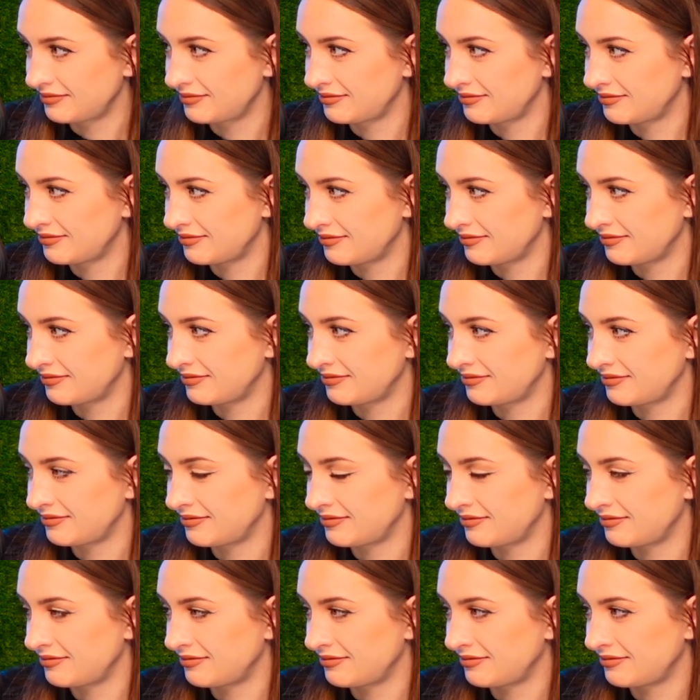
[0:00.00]

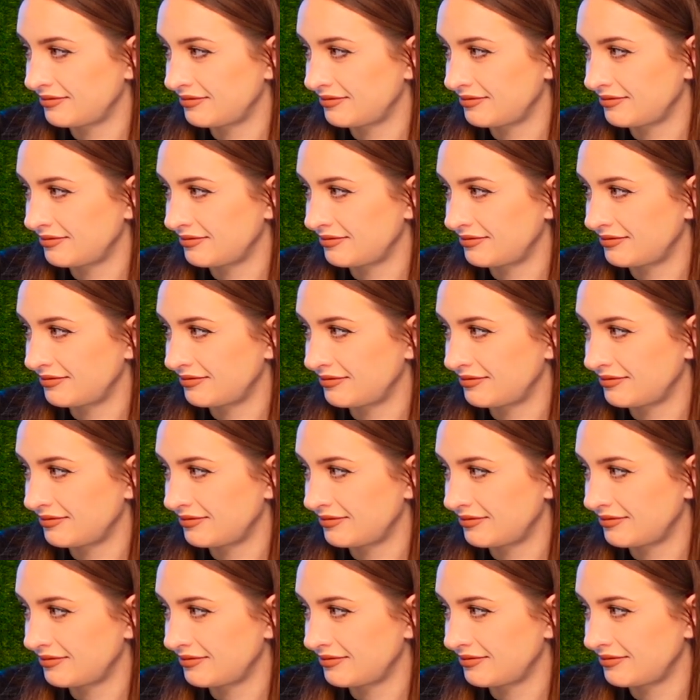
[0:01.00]

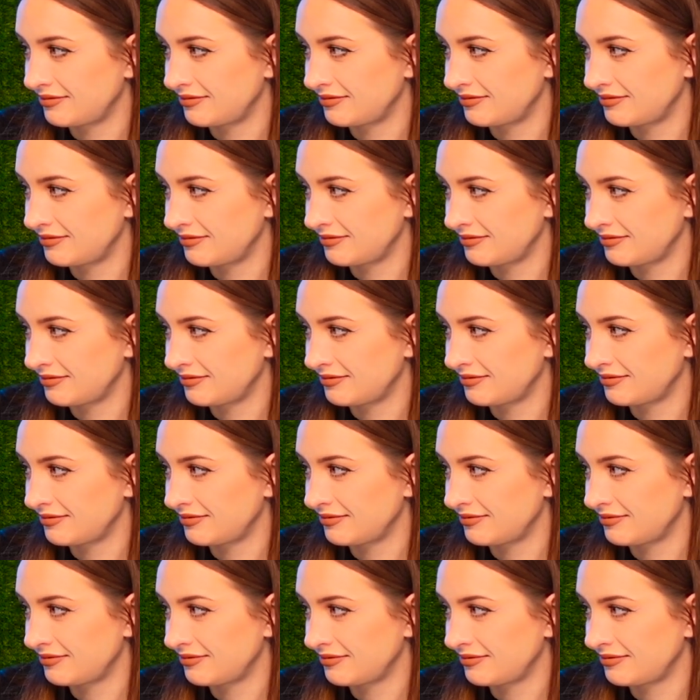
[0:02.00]

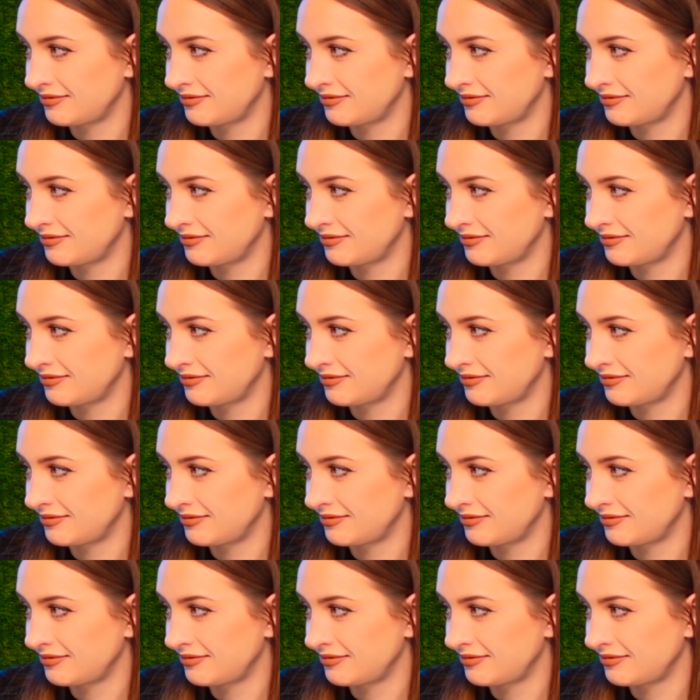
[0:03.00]
(not speaking)